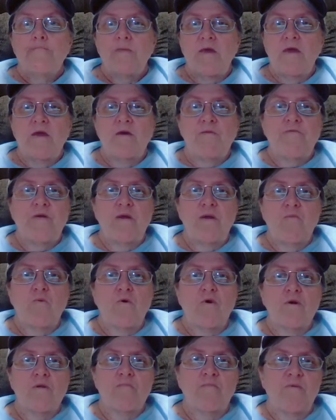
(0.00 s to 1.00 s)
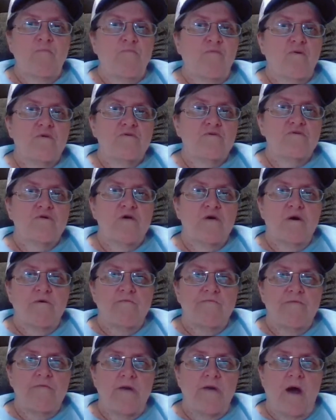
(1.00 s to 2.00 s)
If he were to be put in jail
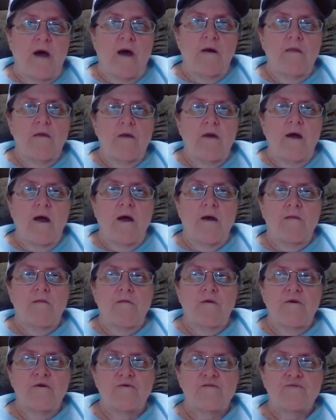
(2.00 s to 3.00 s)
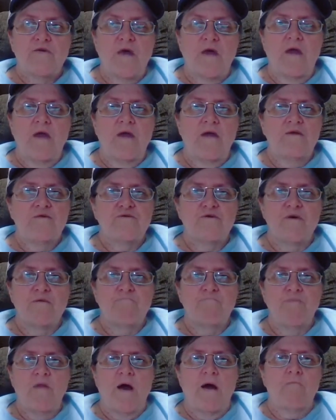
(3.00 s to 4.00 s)
for that at his age
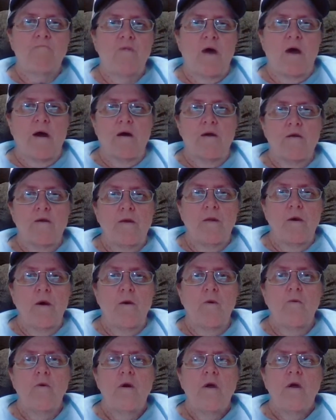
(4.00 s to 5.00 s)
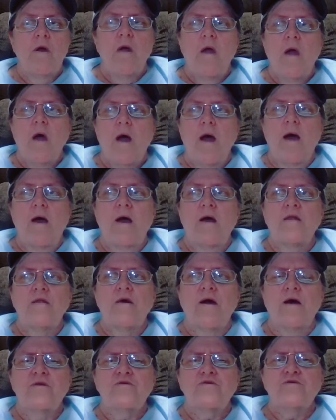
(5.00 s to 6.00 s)
and blah, blah, you know? And
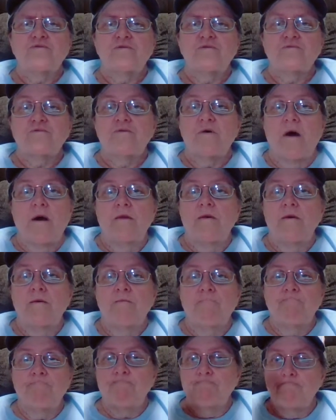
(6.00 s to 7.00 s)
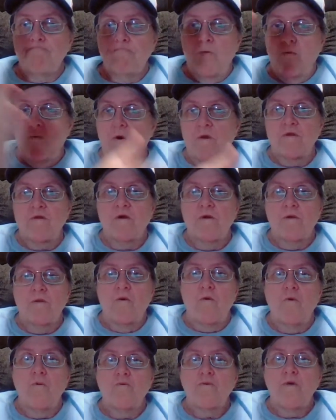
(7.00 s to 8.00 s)
I just decided I wasn't going to
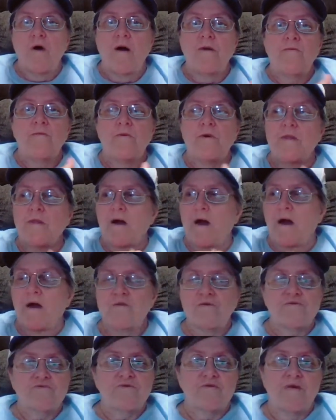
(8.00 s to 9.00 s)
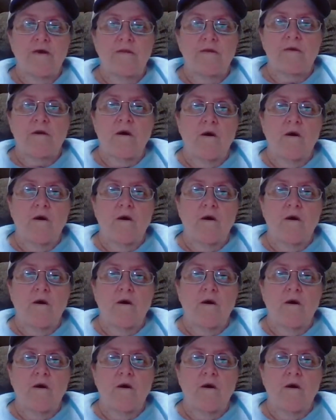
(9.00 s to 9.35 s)
hold on to it. I just let it